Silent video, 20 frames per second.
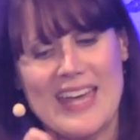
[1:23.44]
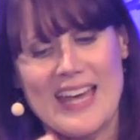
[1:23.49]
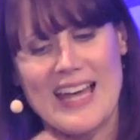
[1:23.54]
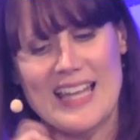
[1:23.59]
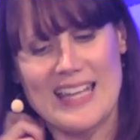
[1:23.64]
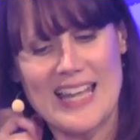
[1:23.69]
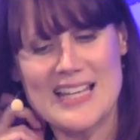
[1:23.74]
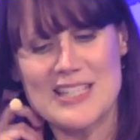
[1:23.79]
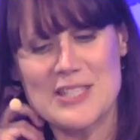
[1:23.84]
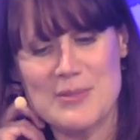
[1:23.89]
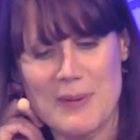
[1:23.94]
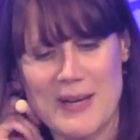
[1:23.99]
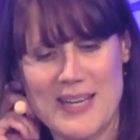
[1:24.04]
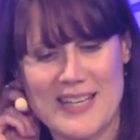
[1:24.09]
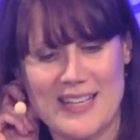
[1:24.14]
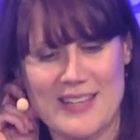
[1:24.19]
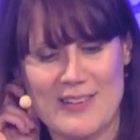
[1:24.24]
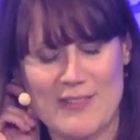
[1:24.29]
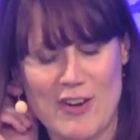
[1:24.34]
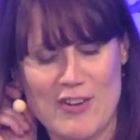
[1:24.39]
last week
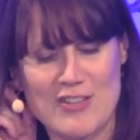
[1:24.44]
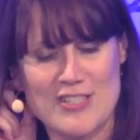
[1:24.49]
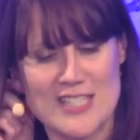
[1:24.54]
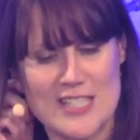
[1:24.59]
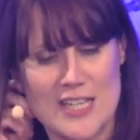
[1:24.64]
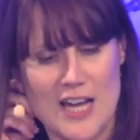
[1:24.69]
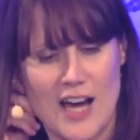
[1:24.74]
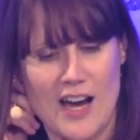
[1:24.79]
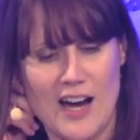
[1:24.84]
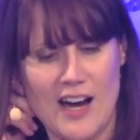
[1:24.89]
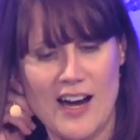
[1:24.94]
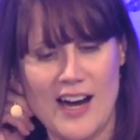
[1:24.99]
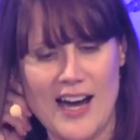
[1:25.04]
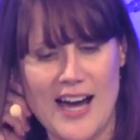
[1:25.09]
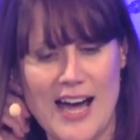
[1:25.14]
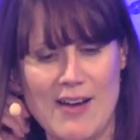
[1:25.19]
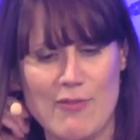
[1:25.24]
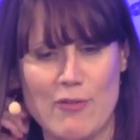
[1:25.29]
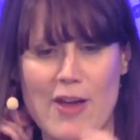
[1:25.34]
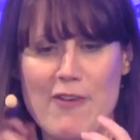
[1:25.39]
at the very start,
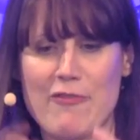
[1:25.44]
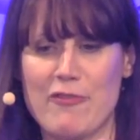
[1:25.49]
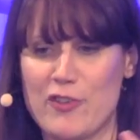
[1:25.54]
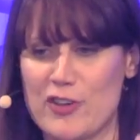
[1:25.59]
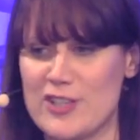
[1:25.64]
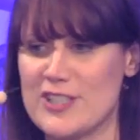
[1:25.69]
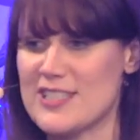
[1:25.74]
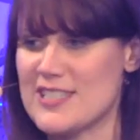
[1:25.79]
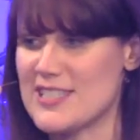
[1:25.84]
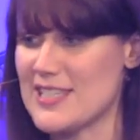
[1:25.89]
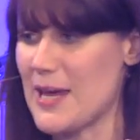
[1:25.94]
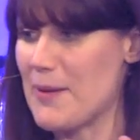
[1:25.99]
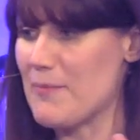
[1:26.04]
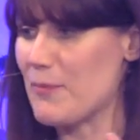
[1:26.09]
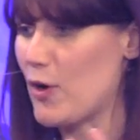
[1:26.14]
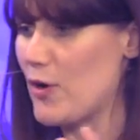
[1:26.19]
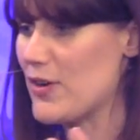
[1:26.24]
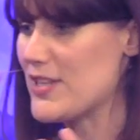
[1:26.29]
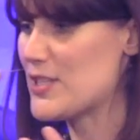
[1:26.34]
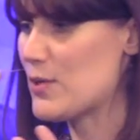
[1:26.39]
I referenced um,
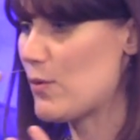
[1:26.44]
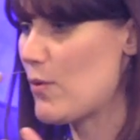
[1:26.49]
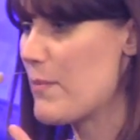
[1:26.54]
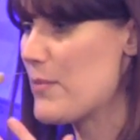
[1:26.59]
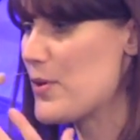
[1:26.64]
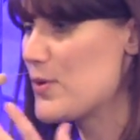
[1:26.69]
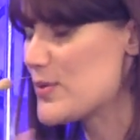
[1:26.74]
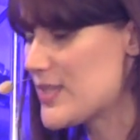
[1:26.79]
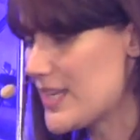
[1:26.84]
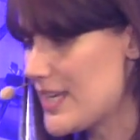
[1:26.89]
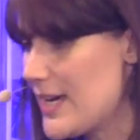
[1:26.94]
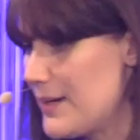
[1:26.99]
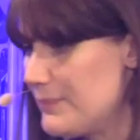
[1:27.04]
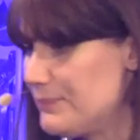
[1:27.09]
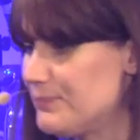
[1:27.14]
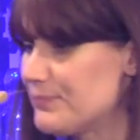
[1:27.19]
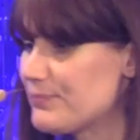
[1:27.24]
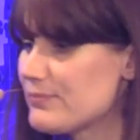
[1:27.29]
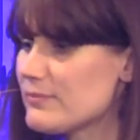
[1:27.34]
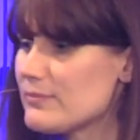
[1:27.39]
going to a
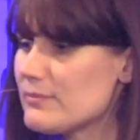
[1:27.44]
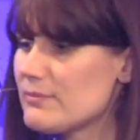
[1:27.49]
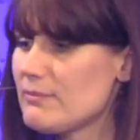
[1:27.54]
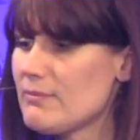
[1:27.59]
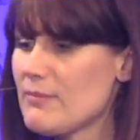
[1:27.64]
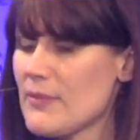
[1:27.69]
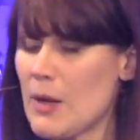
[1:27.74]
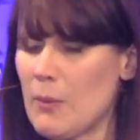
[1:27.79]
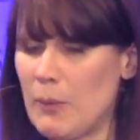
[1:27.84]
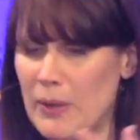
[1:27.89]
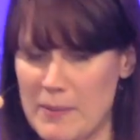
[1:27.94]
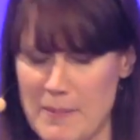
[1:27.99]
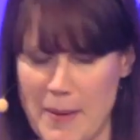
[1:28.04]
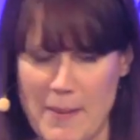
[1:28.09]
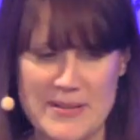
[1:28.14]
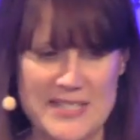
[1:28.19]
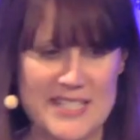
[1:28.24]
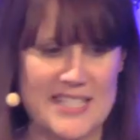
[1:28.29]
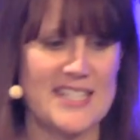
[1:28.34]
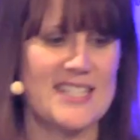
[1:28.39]
museum. When I met
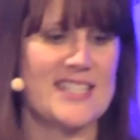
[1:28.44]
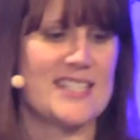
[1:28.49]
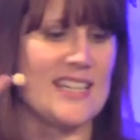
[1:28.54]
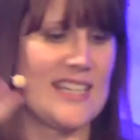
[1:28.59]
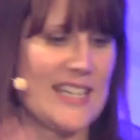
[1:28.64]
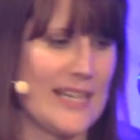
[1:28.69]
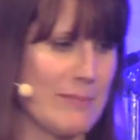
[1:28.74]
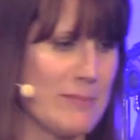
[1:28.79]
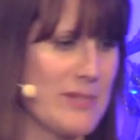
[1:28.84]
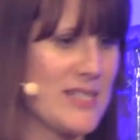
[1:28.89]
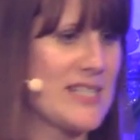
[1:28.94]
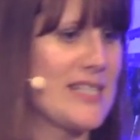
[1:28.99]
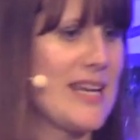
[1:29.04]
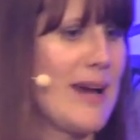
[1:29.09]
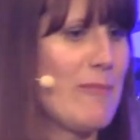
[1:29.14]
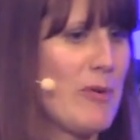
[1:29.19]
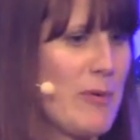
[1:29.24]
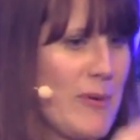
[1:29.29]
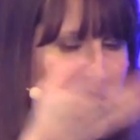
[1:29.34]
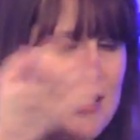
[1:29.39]
my sister in
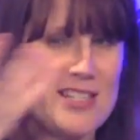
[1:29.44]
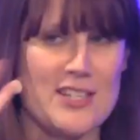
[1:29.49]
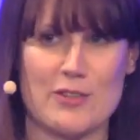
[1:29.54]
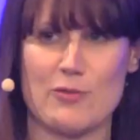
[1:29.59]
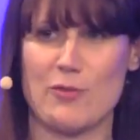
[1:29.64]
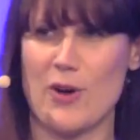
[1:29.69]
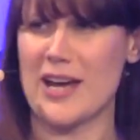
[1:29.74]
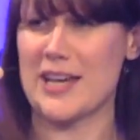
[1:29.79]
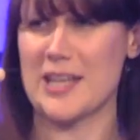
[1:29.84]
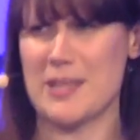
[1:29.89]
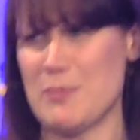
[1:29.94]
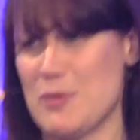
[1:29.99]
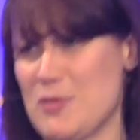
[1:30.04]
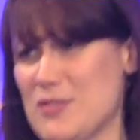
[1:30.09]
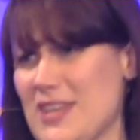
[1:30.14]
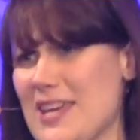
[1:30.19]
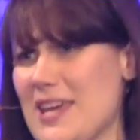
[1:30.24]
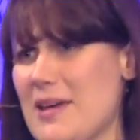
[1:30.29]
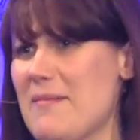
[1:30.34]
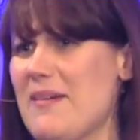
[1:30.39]
Amsterdam, we went to the
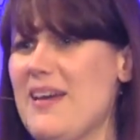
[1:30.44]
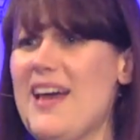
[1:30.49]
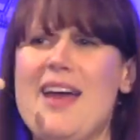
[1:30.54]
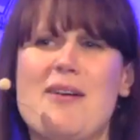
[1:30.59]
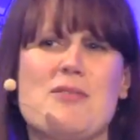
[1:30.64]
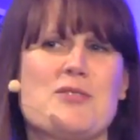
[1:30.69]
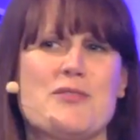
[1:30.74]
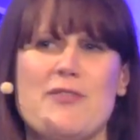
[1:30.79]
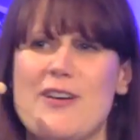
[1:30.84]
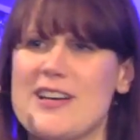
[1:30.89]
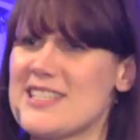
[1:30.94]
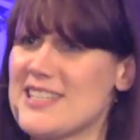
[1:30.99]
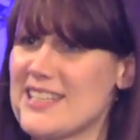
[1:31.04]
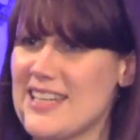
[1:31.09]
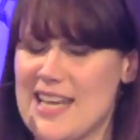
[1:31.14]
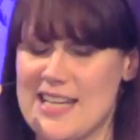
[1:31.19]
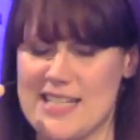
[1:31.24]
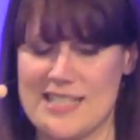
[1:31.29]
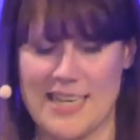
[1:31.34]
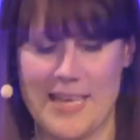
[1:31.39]
Rijksmuseum. It was
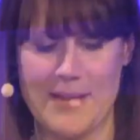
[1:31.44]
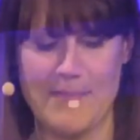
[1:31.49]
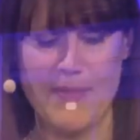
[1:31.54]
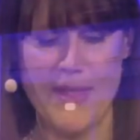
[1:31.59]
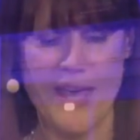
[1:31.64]
fascinating.